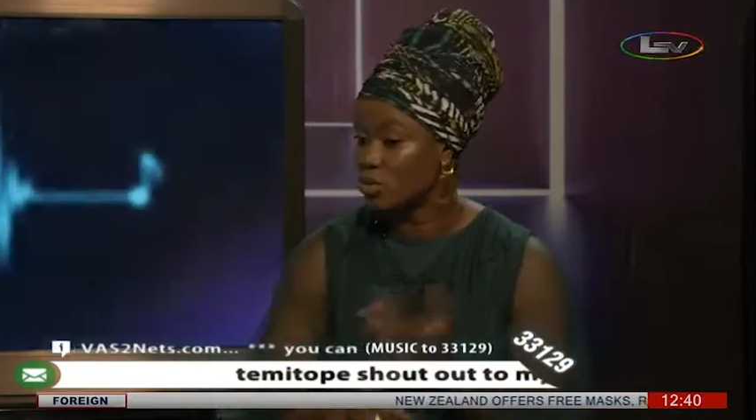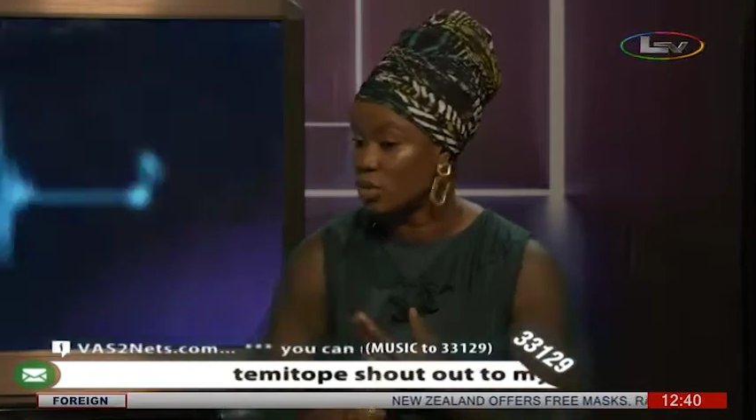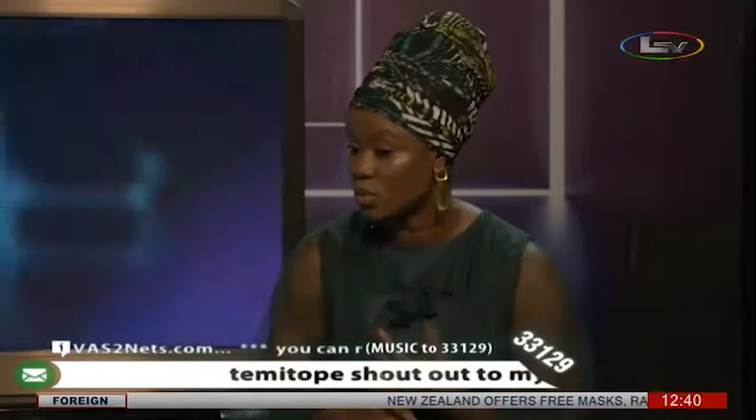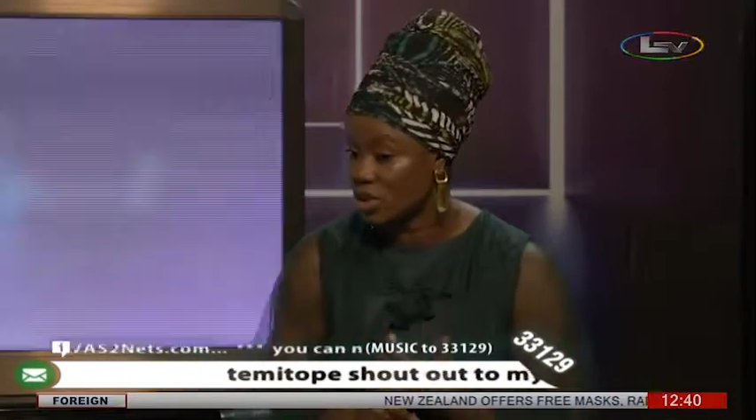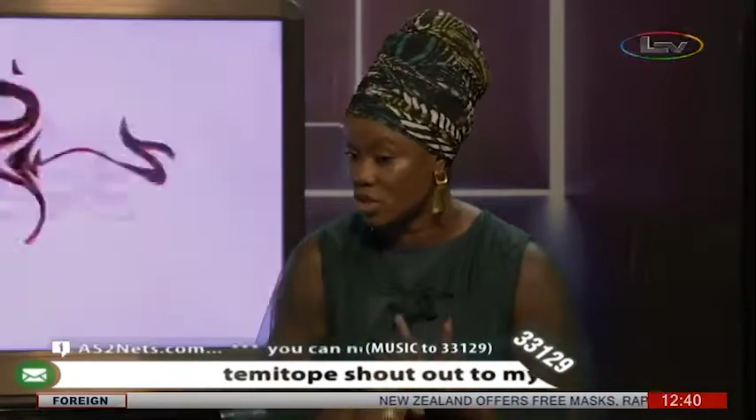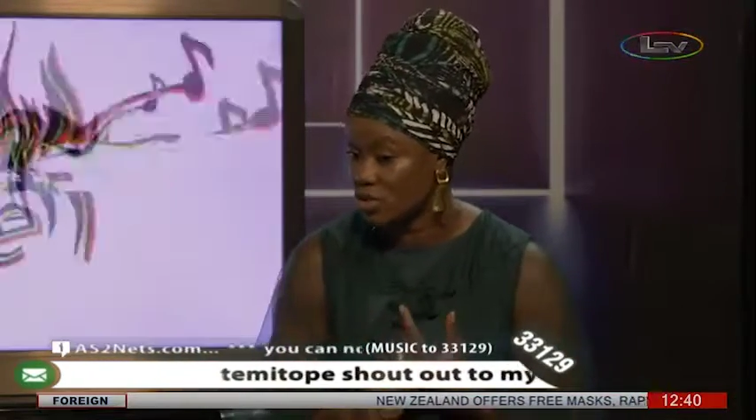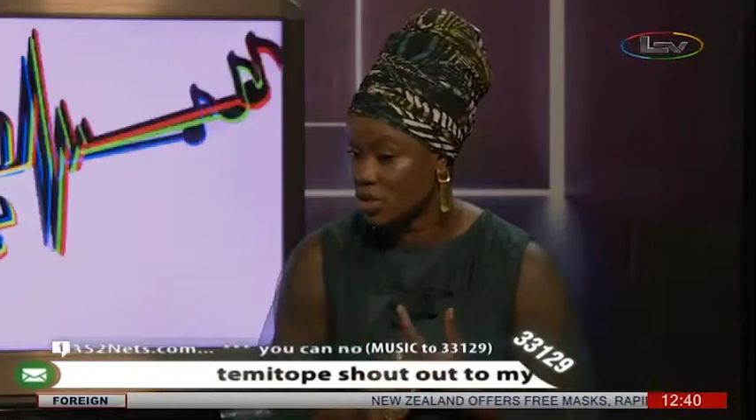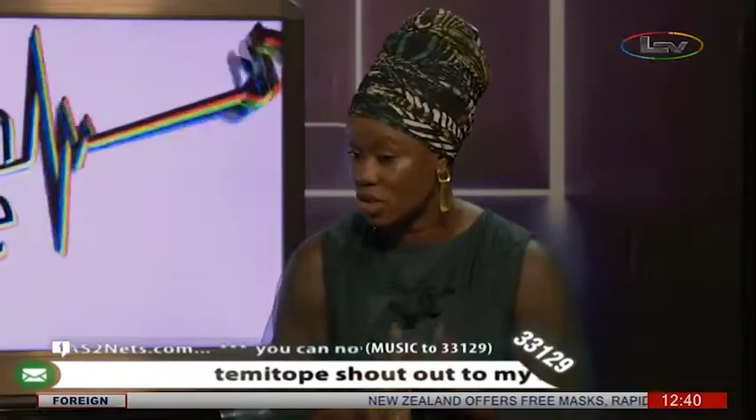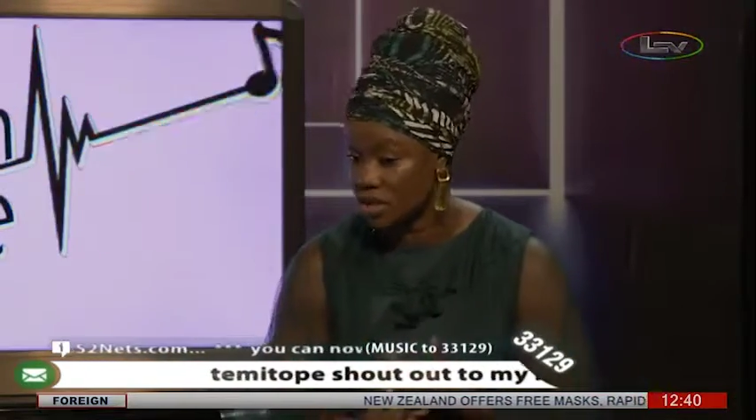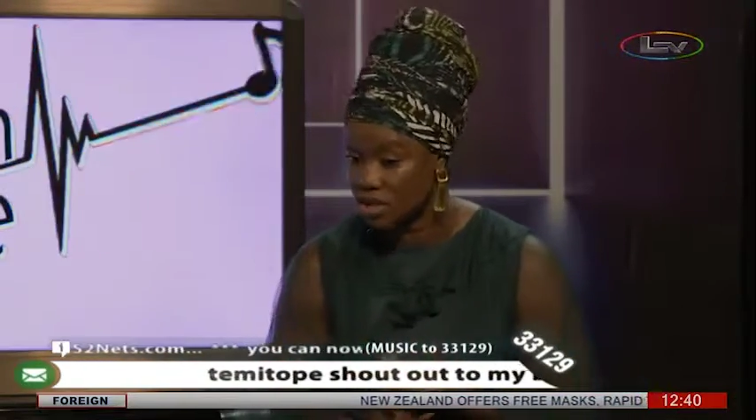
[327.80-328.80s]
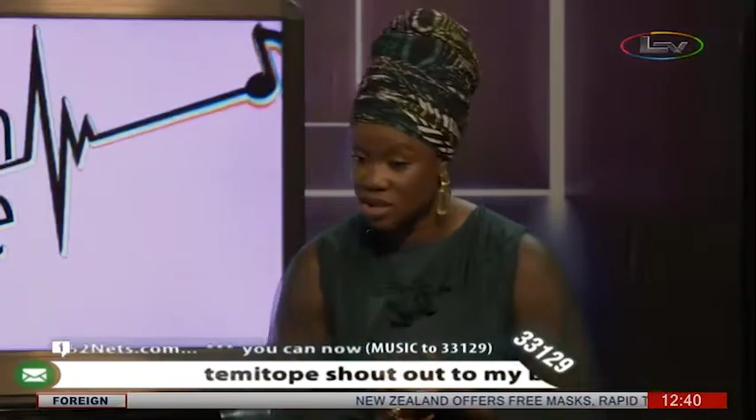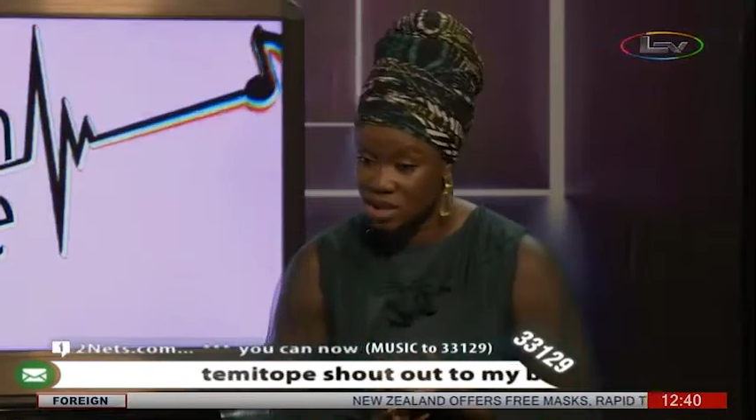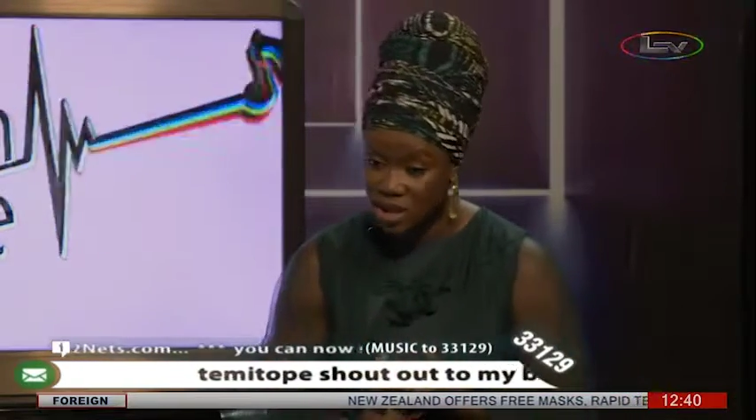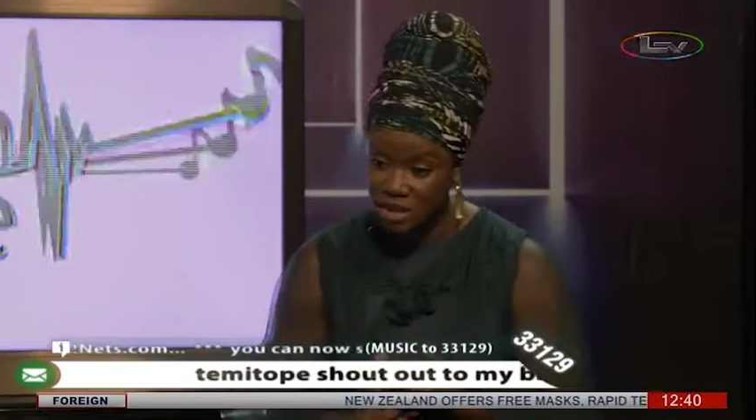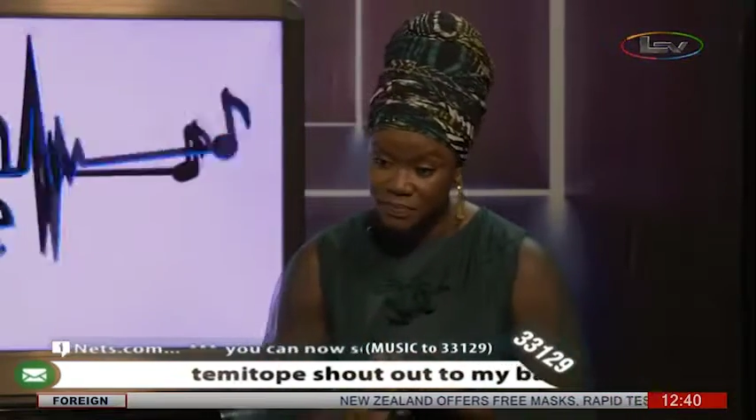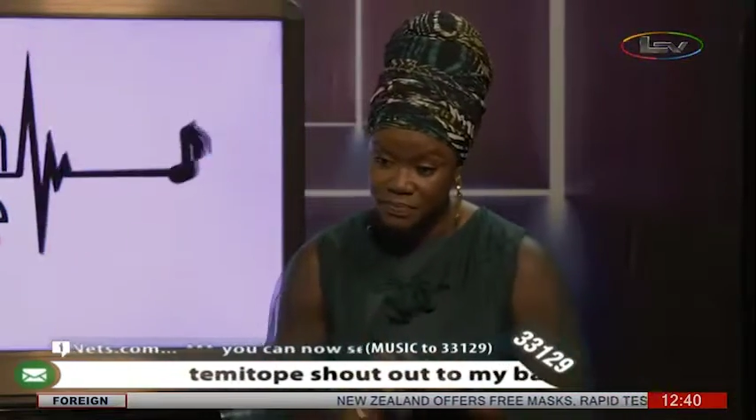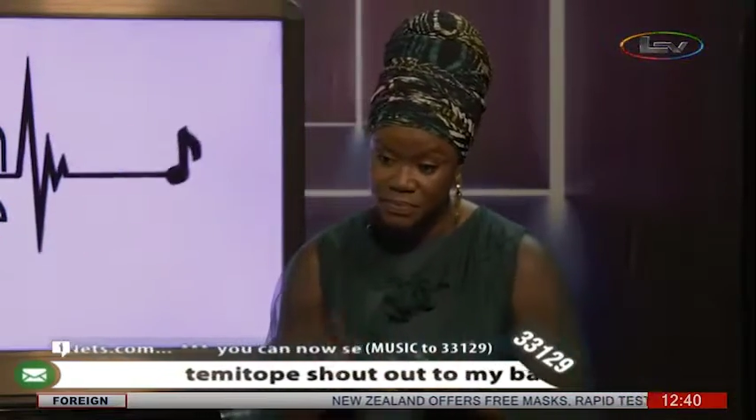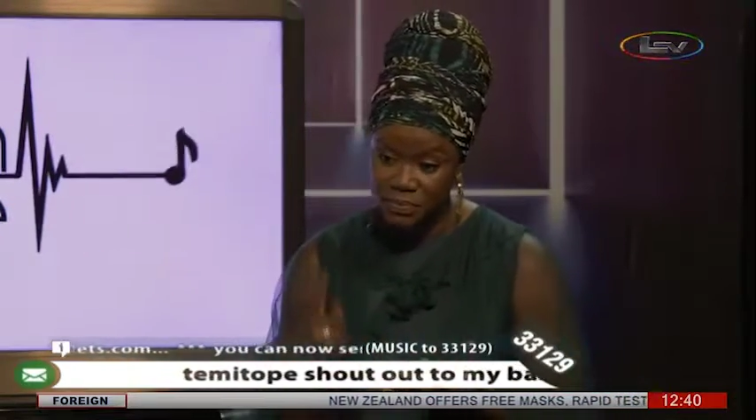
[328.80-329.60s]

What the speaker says: was in 2003.